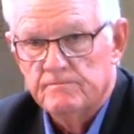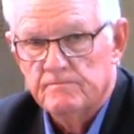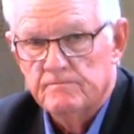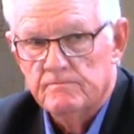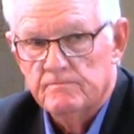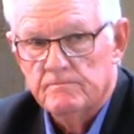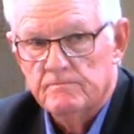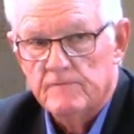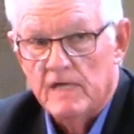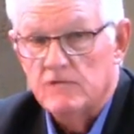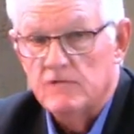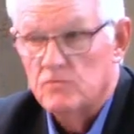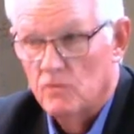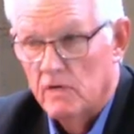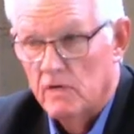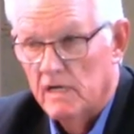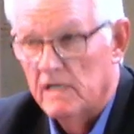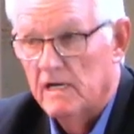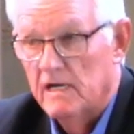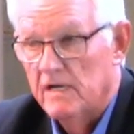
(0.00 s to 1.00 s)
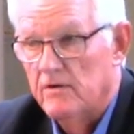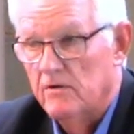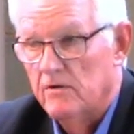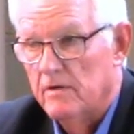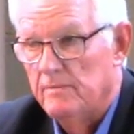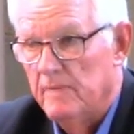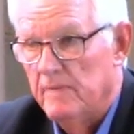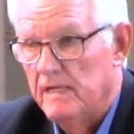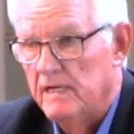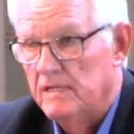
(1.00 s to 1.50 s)
That's what it literally
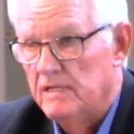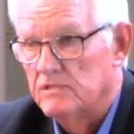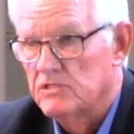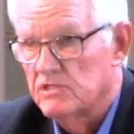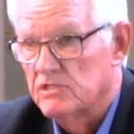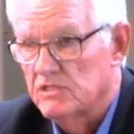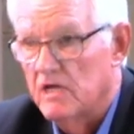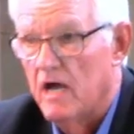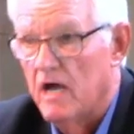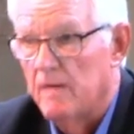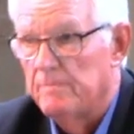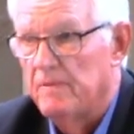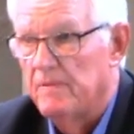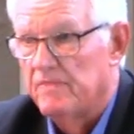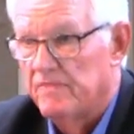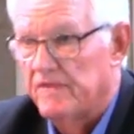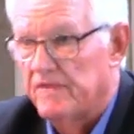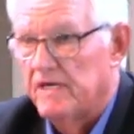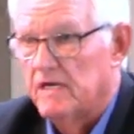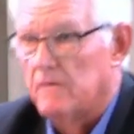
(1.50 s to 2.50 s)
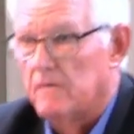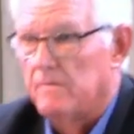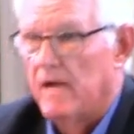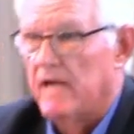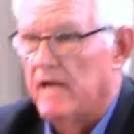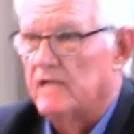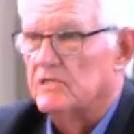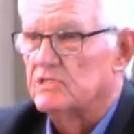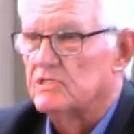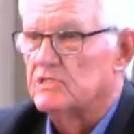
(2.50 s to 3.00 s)
means. Stop and think
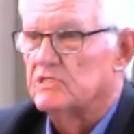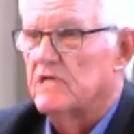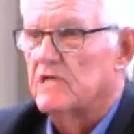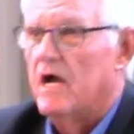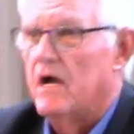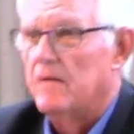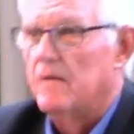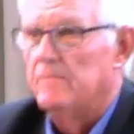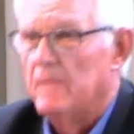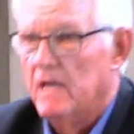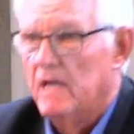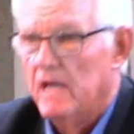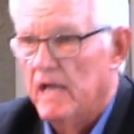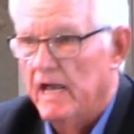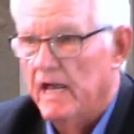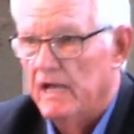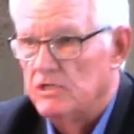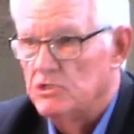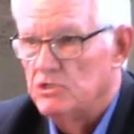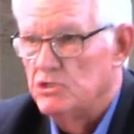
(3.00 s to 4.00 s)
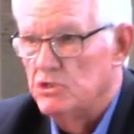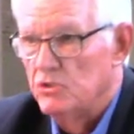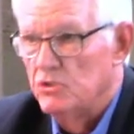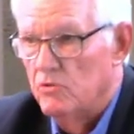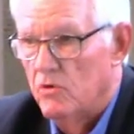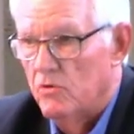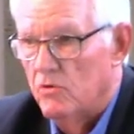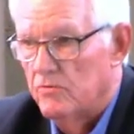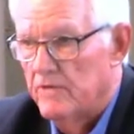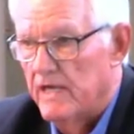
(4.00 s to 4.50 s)
about it. Stop and chew
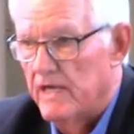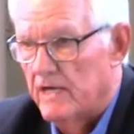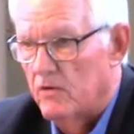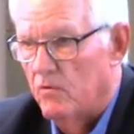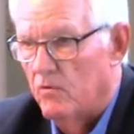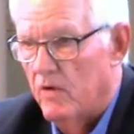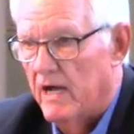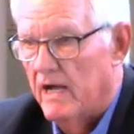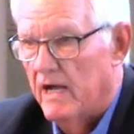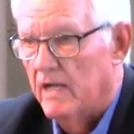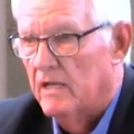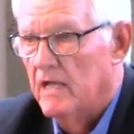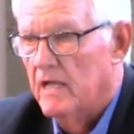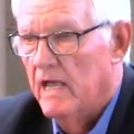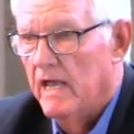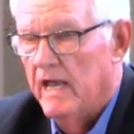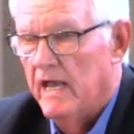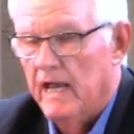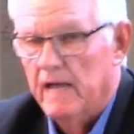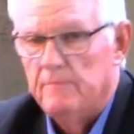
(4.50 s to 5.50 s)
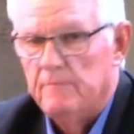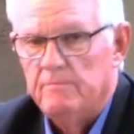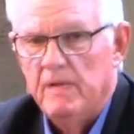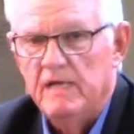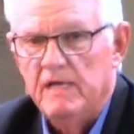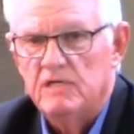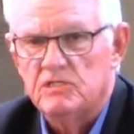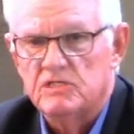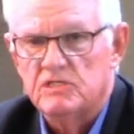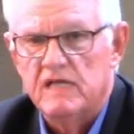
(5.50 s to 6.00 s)
on that a while. It
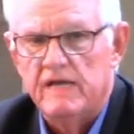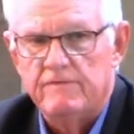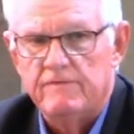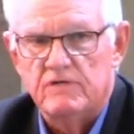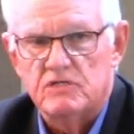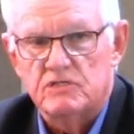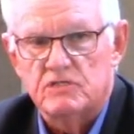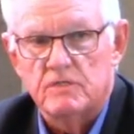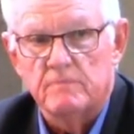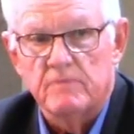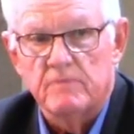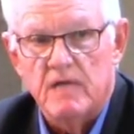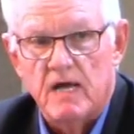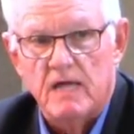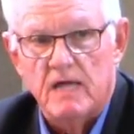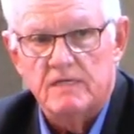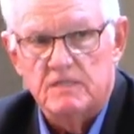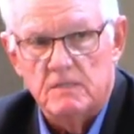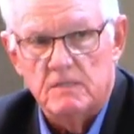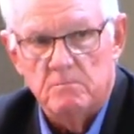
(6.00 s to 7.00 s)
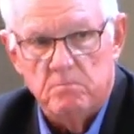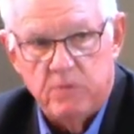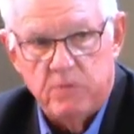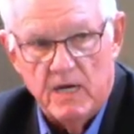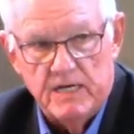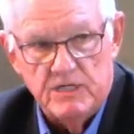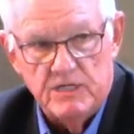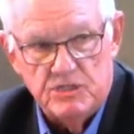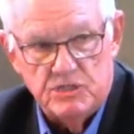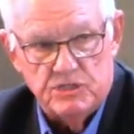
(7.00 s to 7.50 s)
means give it some
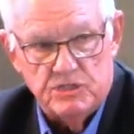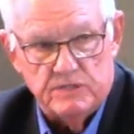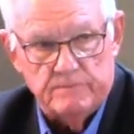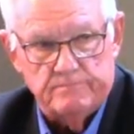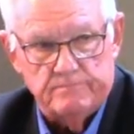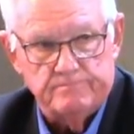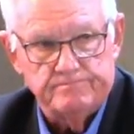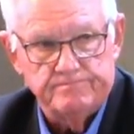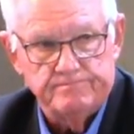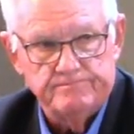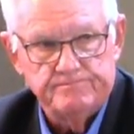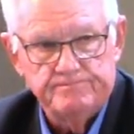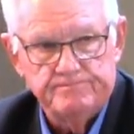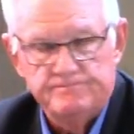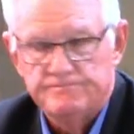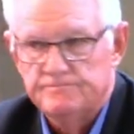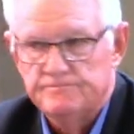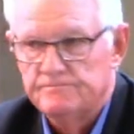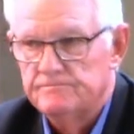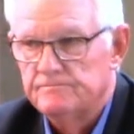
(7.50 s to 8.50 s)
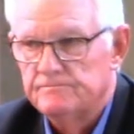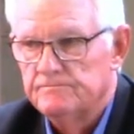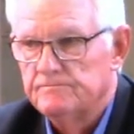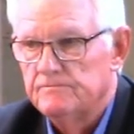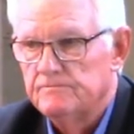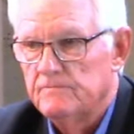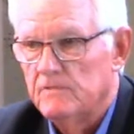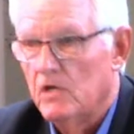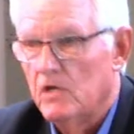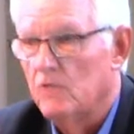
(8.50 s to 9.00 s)
contemplation.
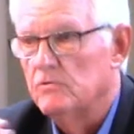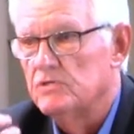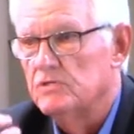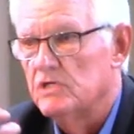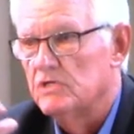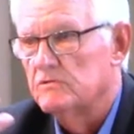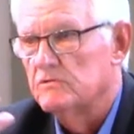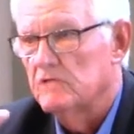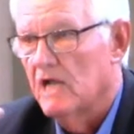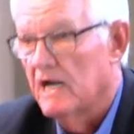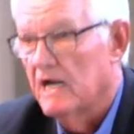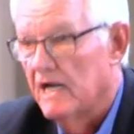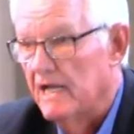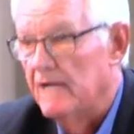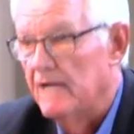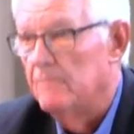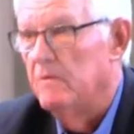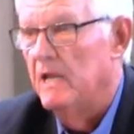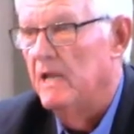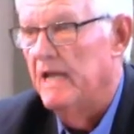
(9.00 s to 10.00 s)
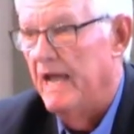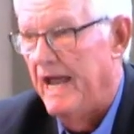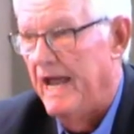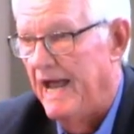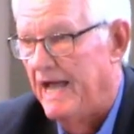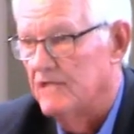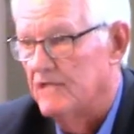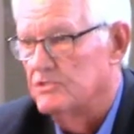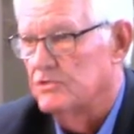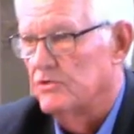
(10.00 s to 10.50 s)
Don't just glibly
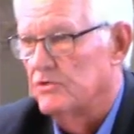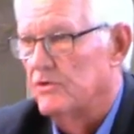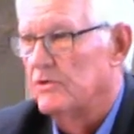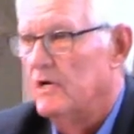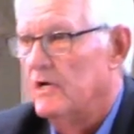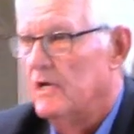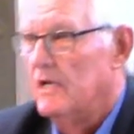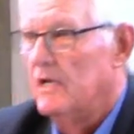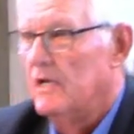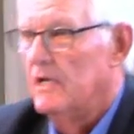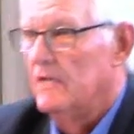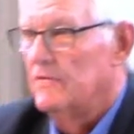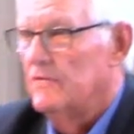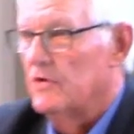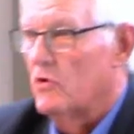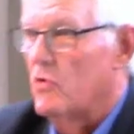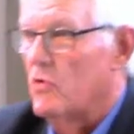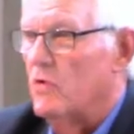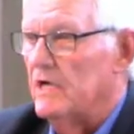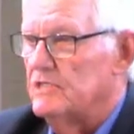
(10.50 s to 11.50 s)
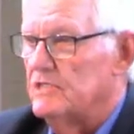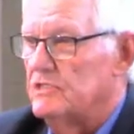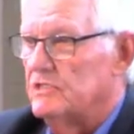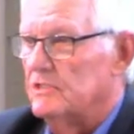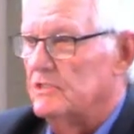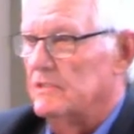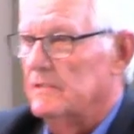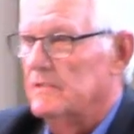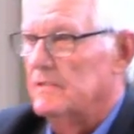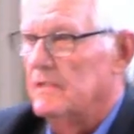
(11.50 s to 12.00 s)
answer the
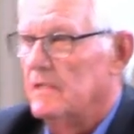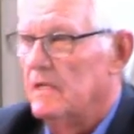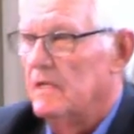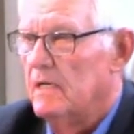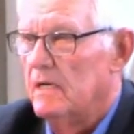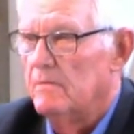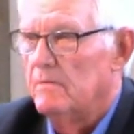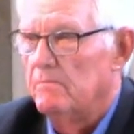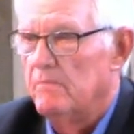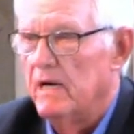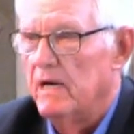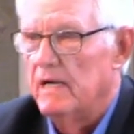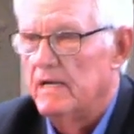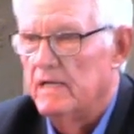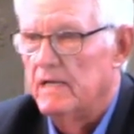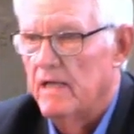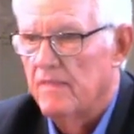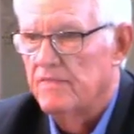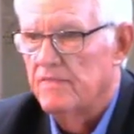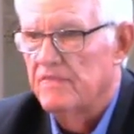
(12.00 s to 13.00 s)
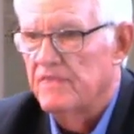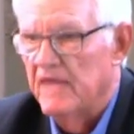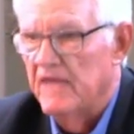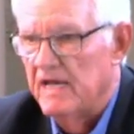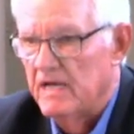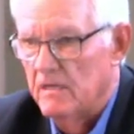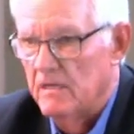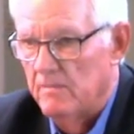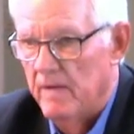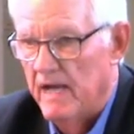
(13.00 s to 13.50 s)
question, but
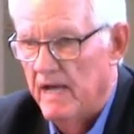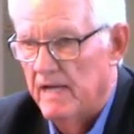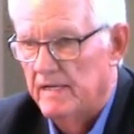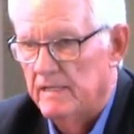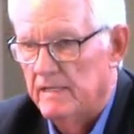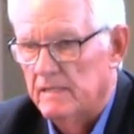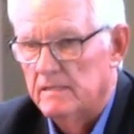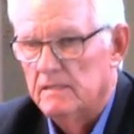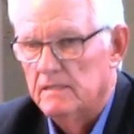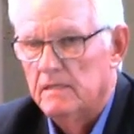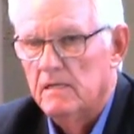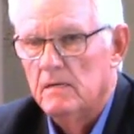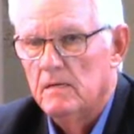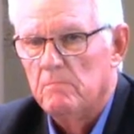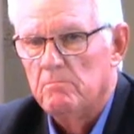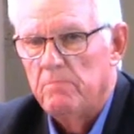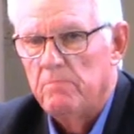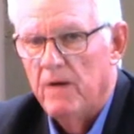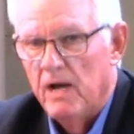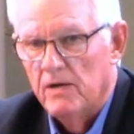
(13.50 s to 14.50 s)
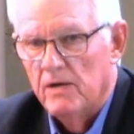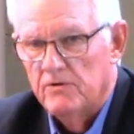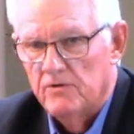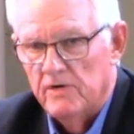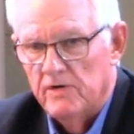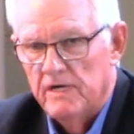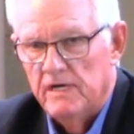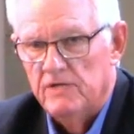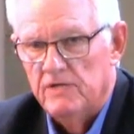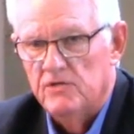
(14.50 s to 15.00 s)
think about it. Ponder
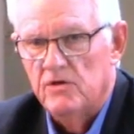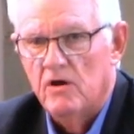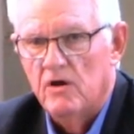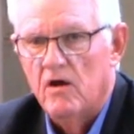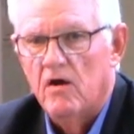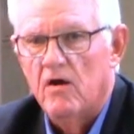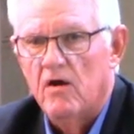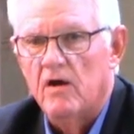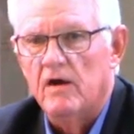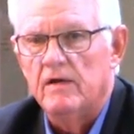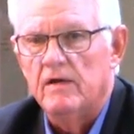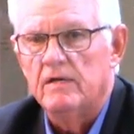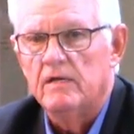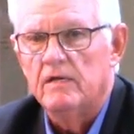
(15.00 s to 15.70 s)
it in your heart.